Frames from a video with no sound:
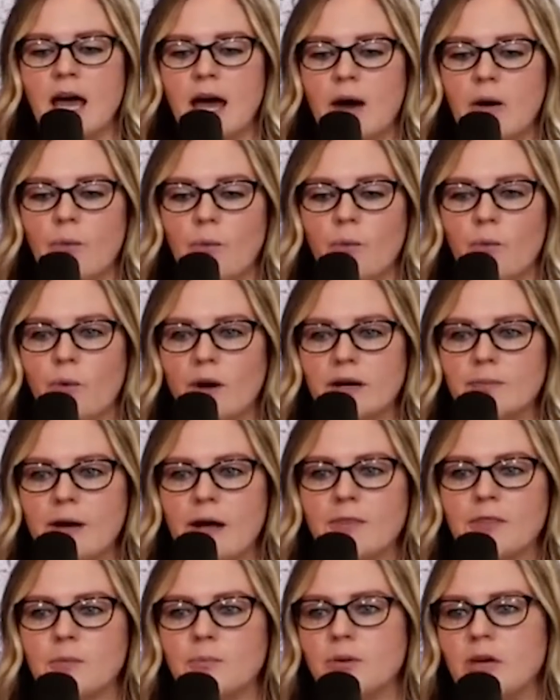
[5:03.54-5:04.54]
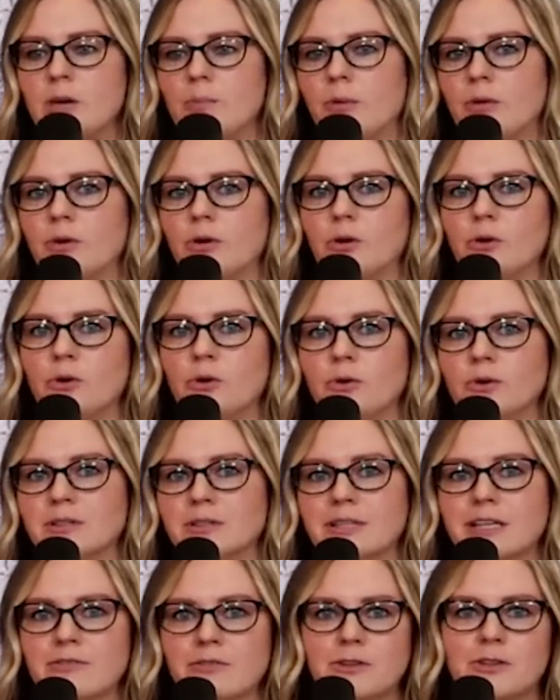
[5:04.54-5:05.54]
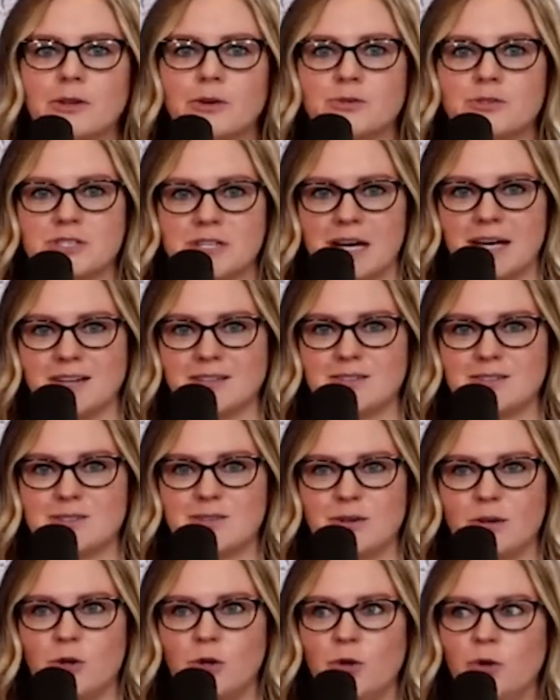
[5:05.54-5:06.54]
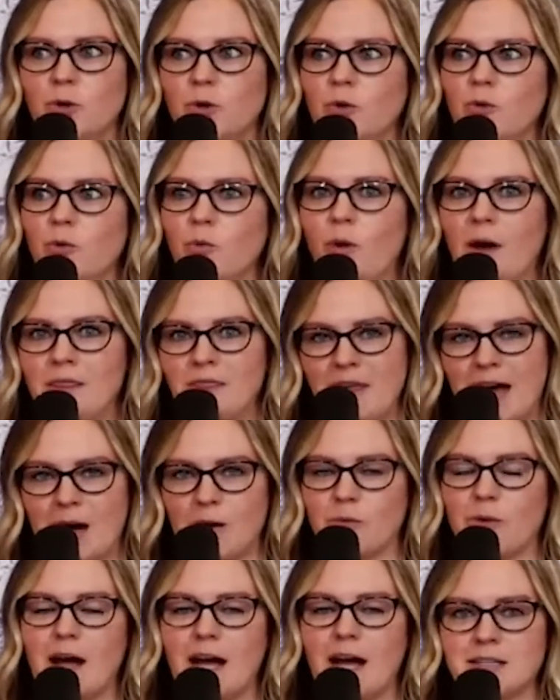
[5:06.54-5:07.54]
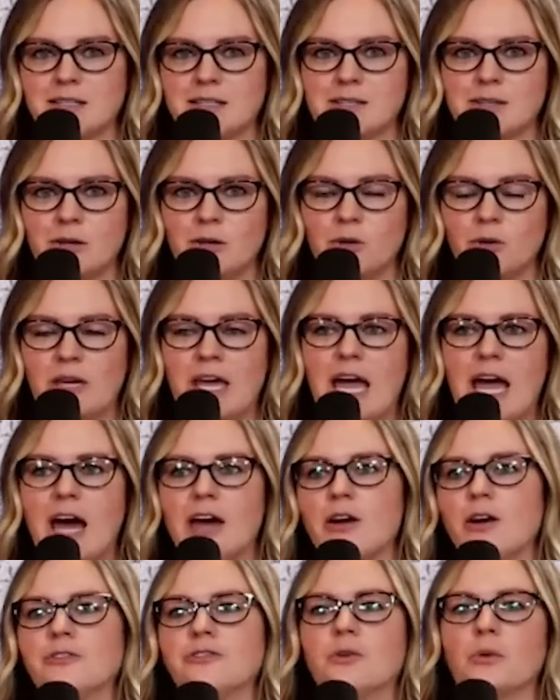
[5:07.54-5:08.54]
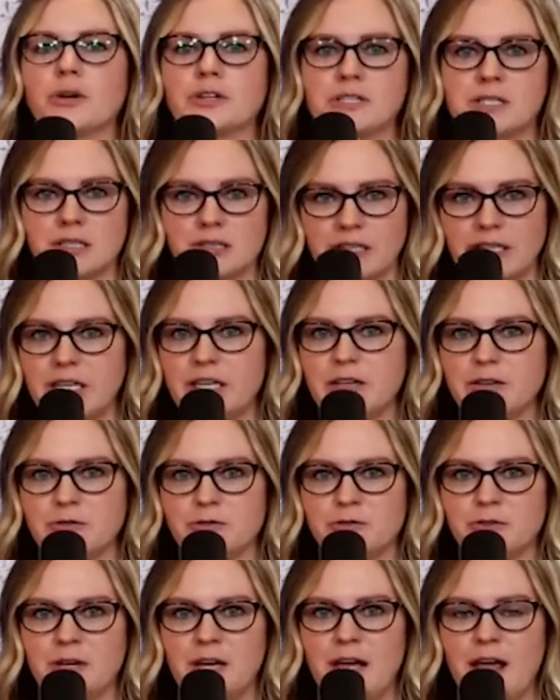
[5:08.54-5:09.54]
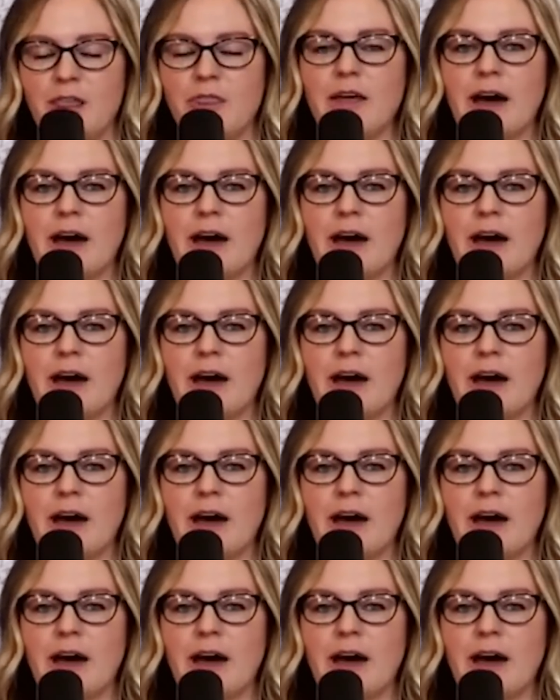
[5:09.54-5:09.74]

What about the people who live in those states who want that right, who can't afford to leave that